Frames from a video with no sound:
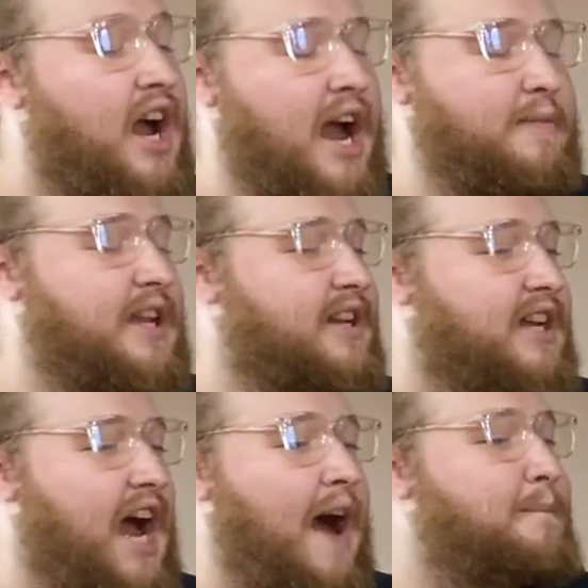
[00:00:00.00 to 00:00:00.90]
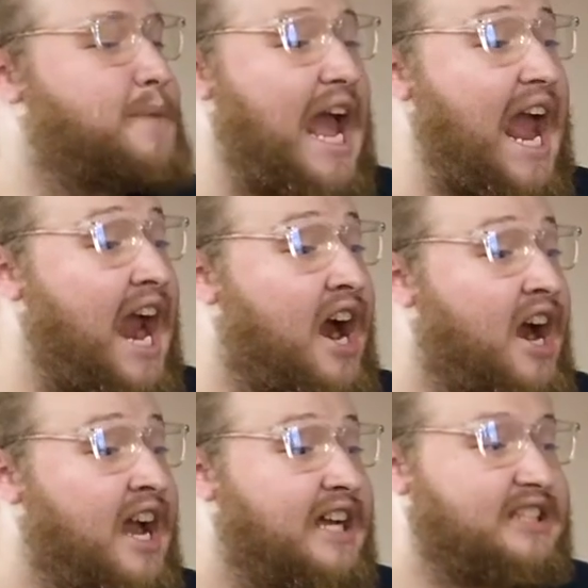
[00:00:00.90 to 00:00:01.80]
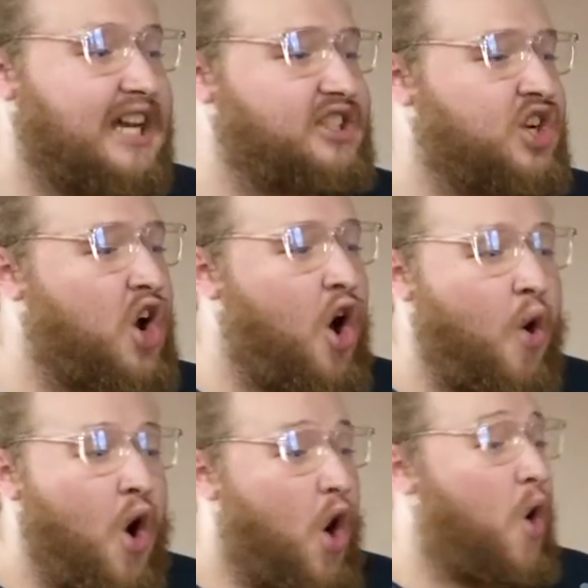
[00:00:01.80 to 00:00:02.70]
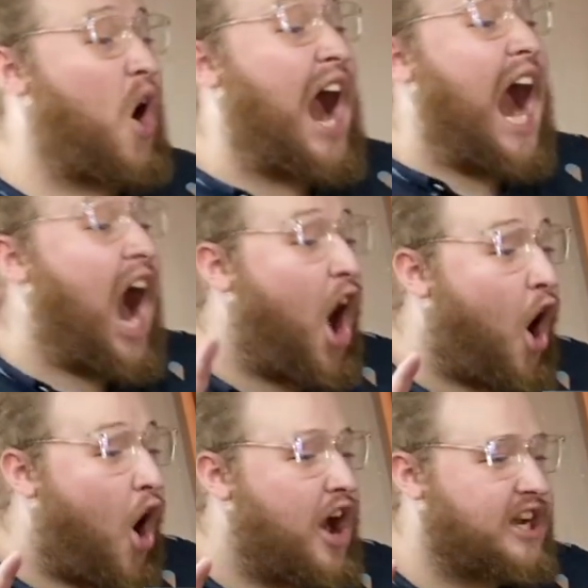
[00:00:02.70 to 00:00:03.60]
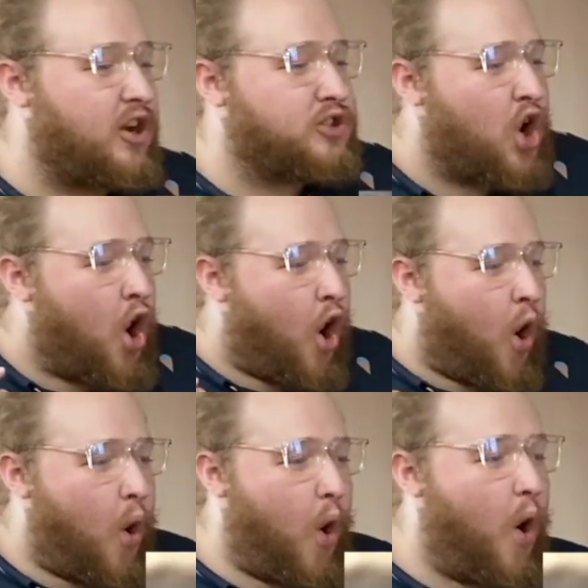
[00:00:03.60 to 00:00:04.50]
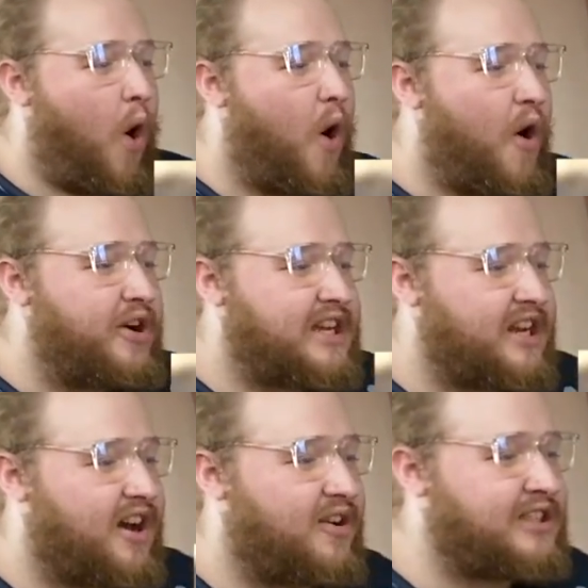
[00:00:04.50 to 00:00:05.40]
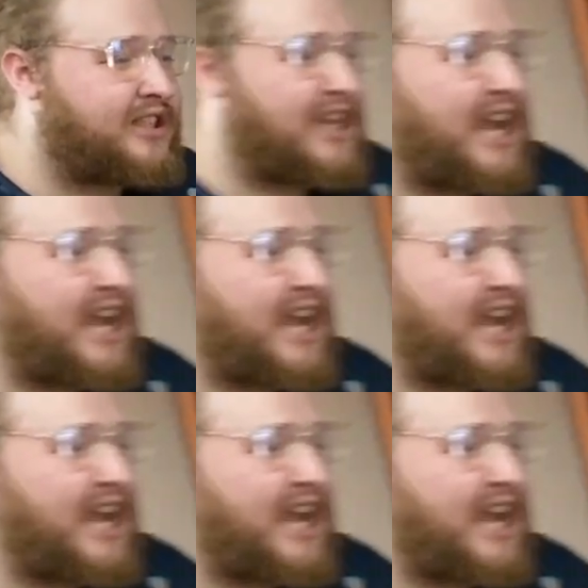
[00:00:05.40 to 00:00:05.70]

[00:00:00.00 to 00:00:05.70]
I mean, a bear doesn't go. Yeah, it, goes, it does. Ooh, you know, it's a,